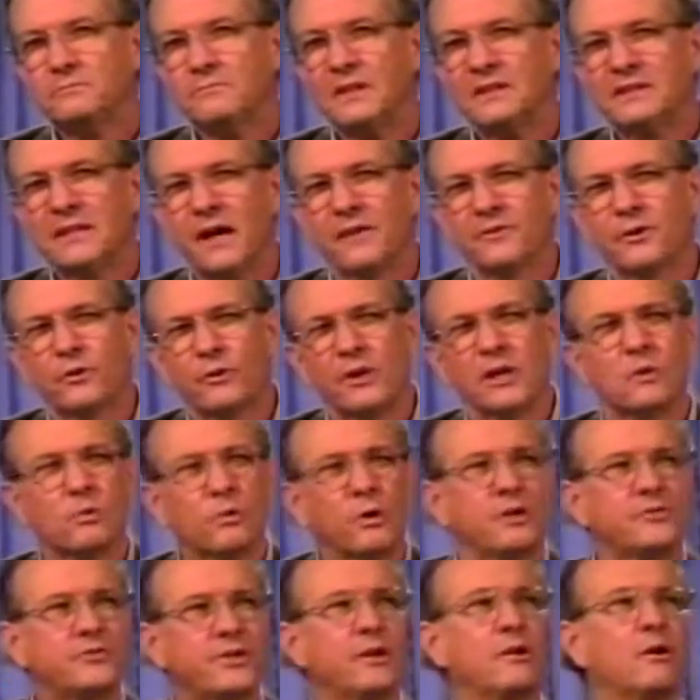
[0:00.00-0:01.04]
Now, the Greek
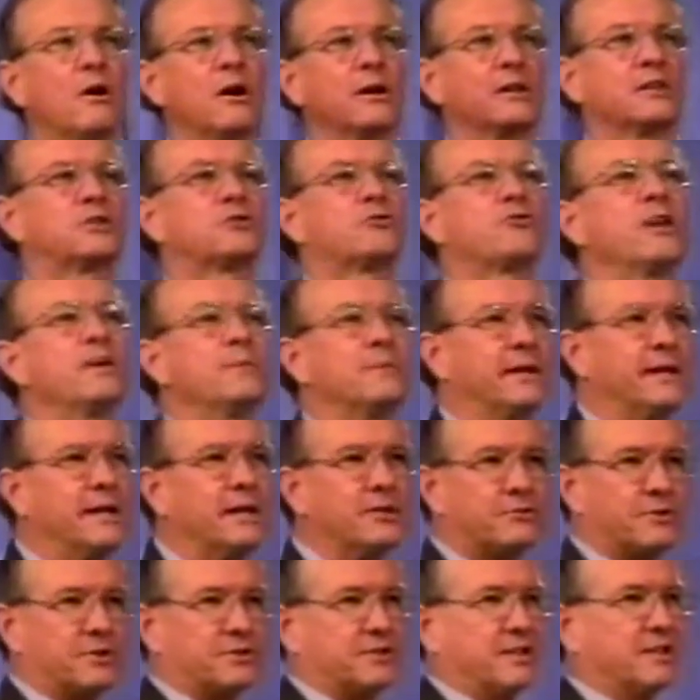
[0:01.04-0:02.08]
words here are extremely
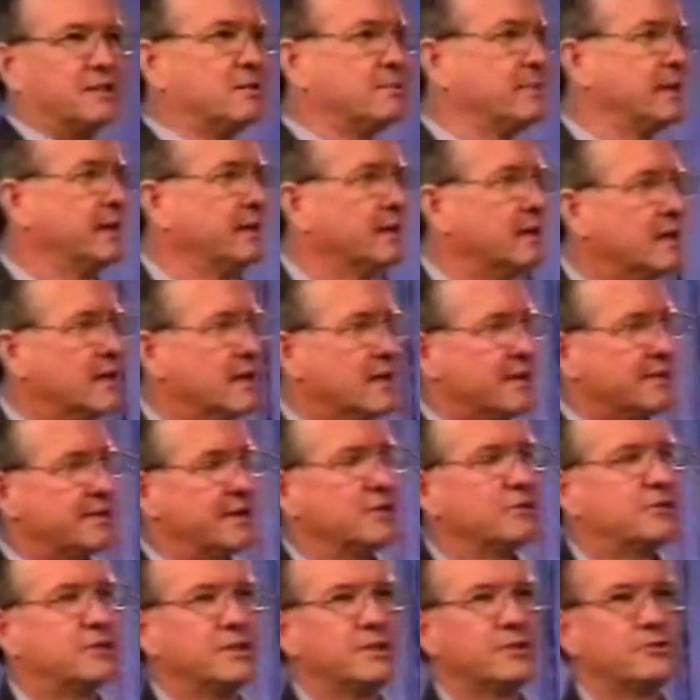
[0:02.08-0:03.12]
interesting to me that
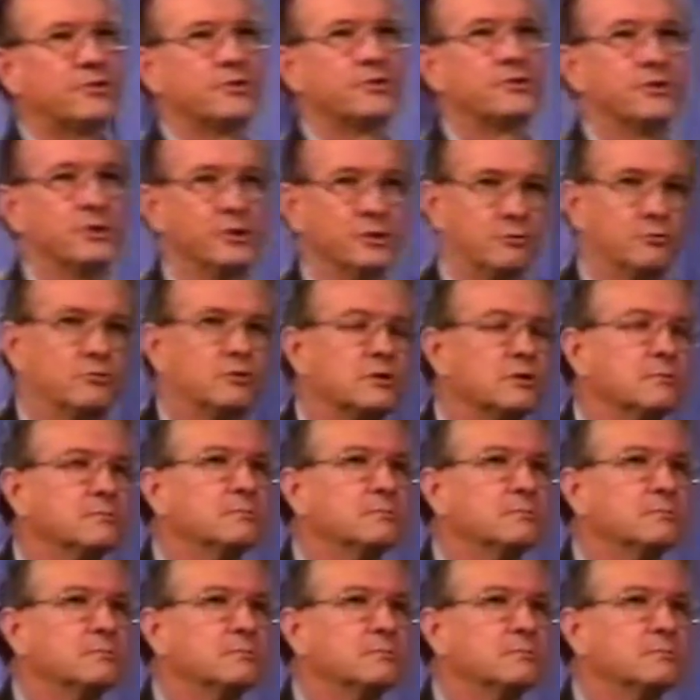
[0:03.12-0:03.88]
Jesus used.